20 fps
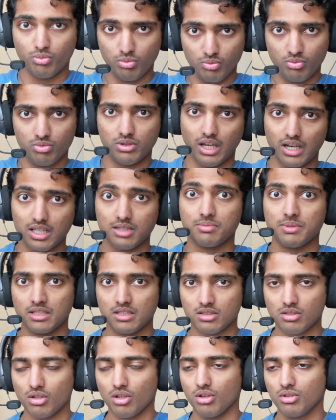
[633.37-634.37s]
has been
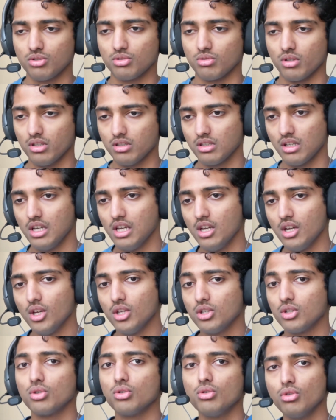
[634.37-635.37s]
disclosed to us,
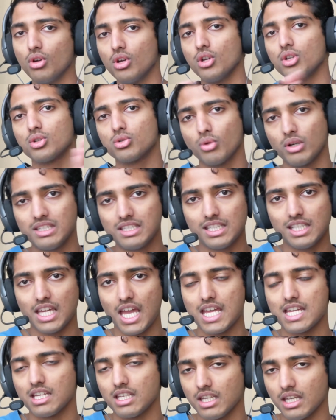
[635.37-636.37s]
to
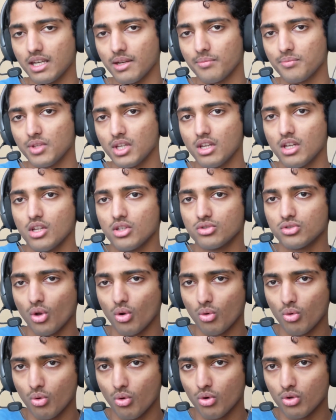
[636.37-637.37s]
2018. So
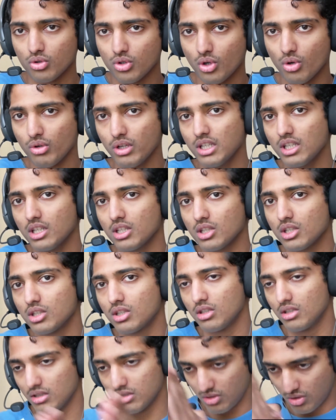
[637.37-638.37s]
between
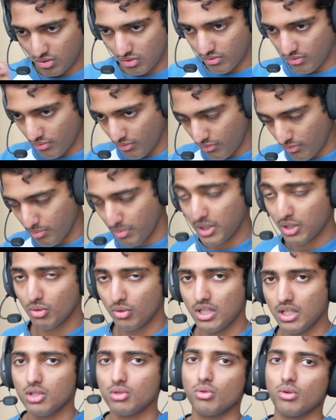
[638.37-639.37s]

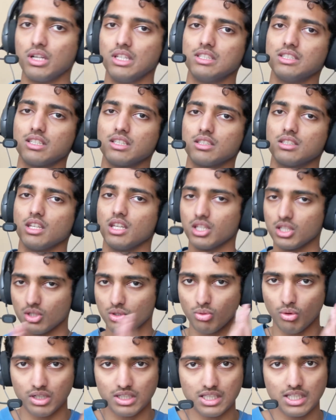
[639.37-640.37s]
2016 to
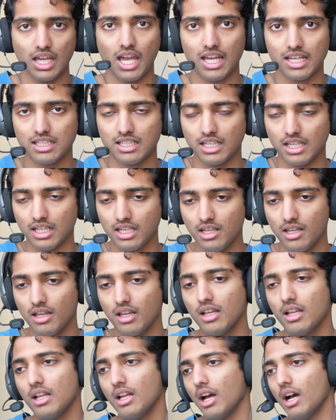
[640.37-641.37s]
2018,
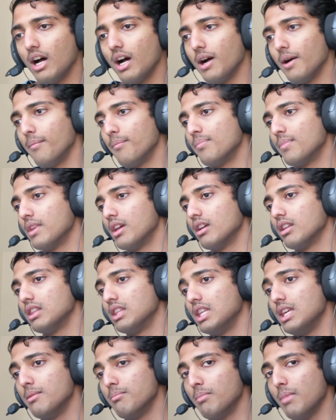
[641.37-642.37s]

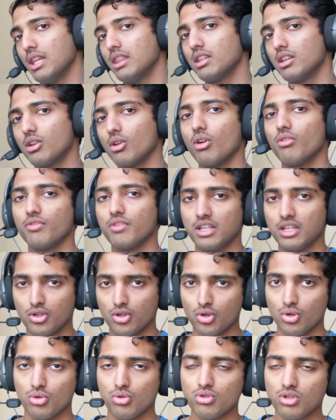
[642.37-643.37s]
the method of
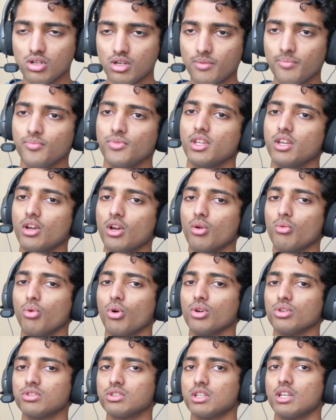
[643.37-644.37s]
intrusion
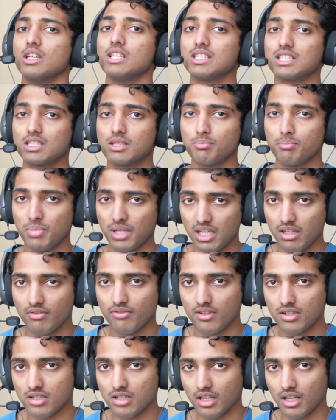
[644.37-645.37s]
was
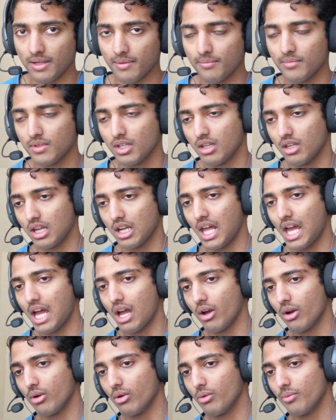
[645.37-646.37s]
spearfishing. Now,